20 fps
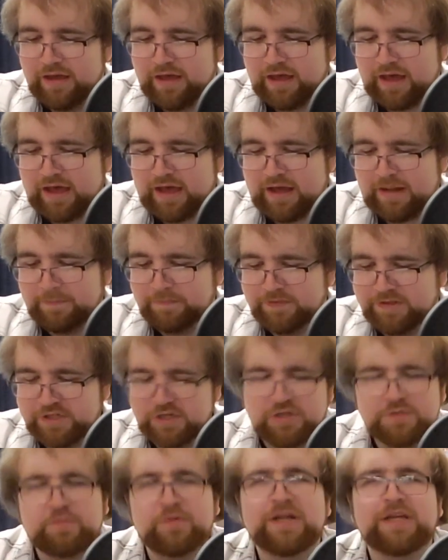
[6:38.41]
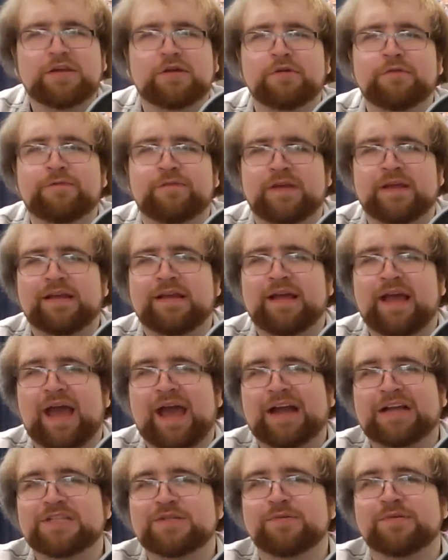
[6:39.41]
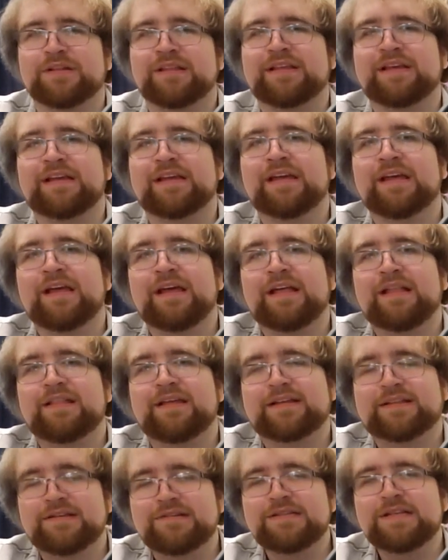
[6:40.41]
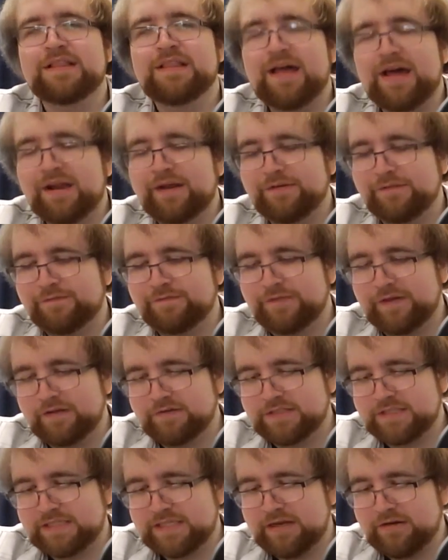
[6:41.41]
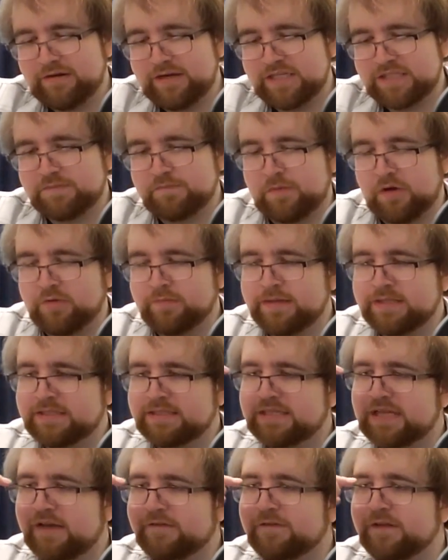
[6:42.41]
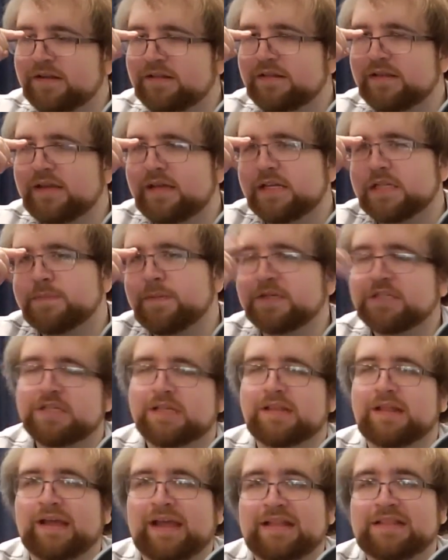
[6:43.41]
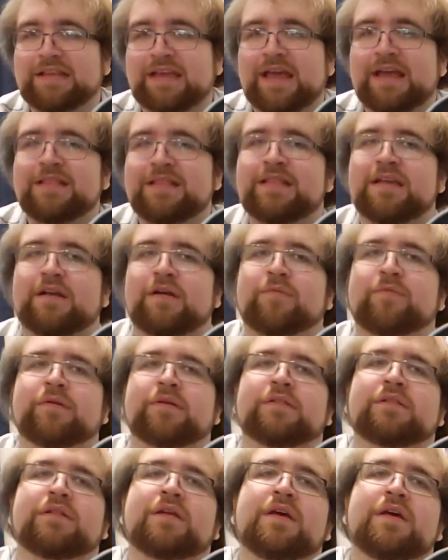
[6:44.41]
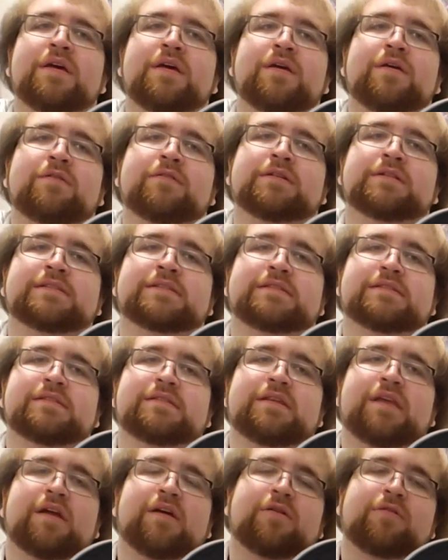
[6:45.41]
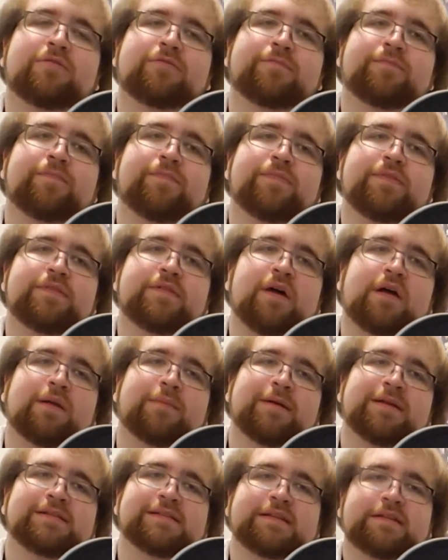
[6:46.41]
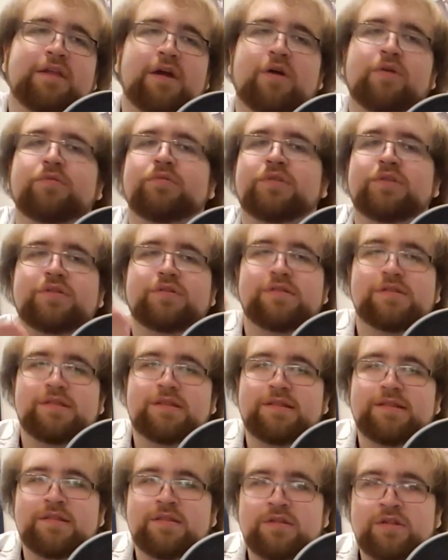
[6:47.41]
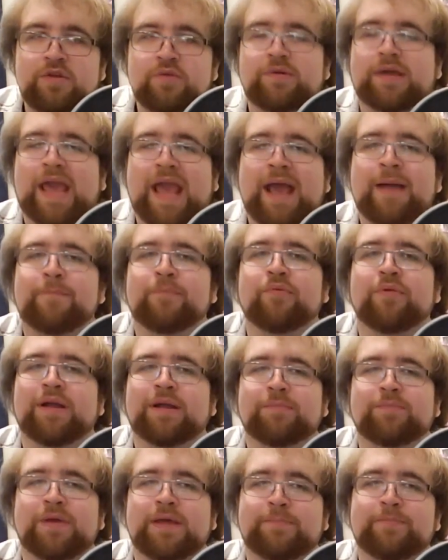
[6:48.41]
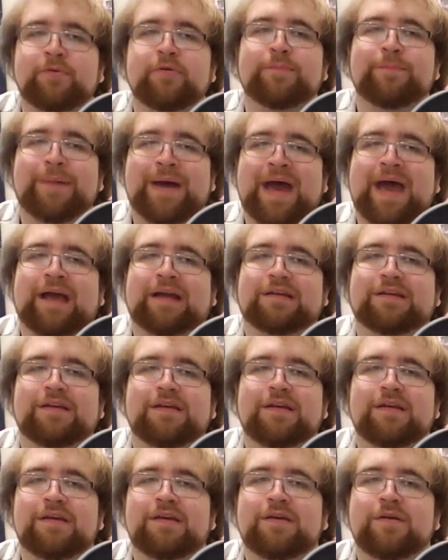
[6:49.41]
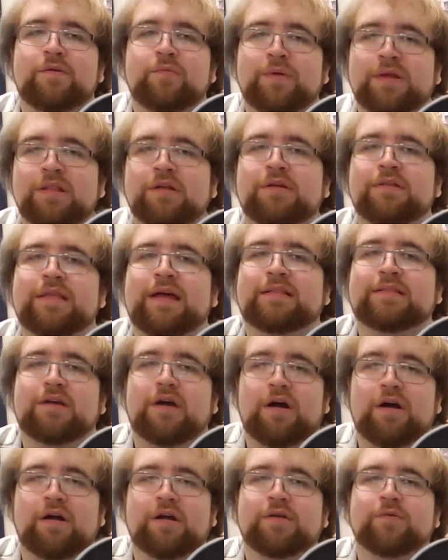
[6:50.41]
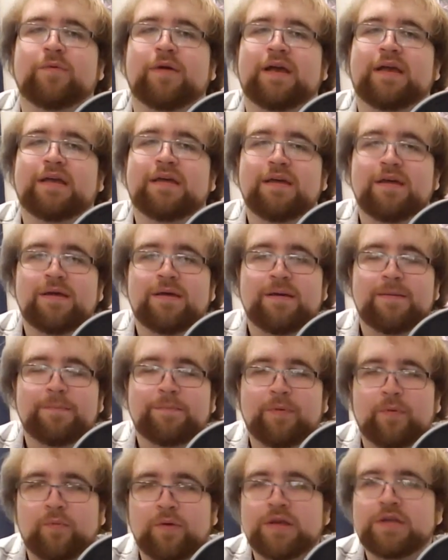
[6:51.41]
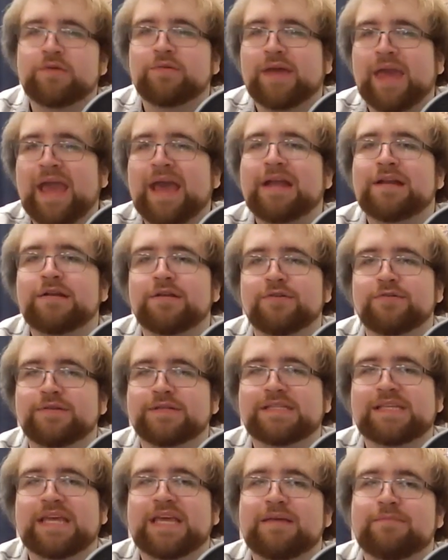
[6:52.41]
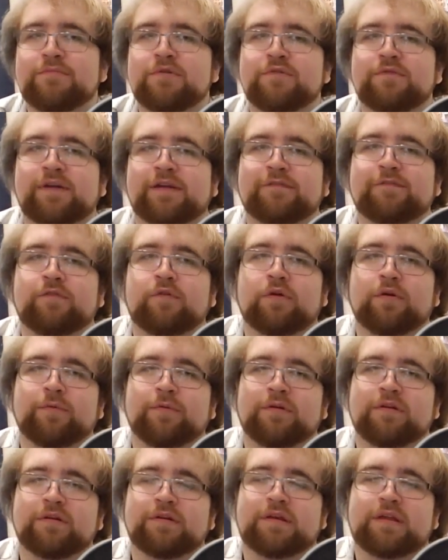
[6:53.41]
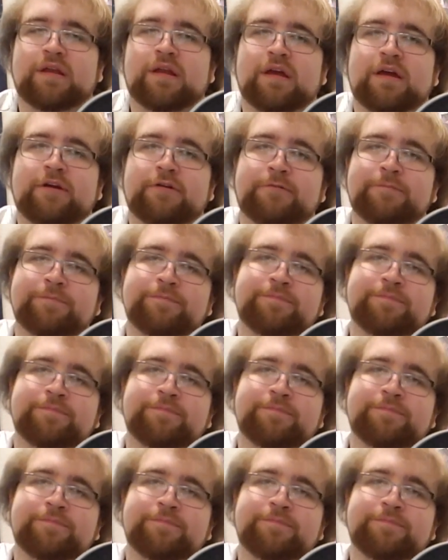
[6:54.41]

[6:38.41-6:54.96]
The show's pretty goofy, actually. Like, there's a lot of, you know, serious moments, definitely, especially like at the end there when you know, talking about it's like, no, you can't bring people back. We learned that the hard way. But what you can do is keep moving forward, you know?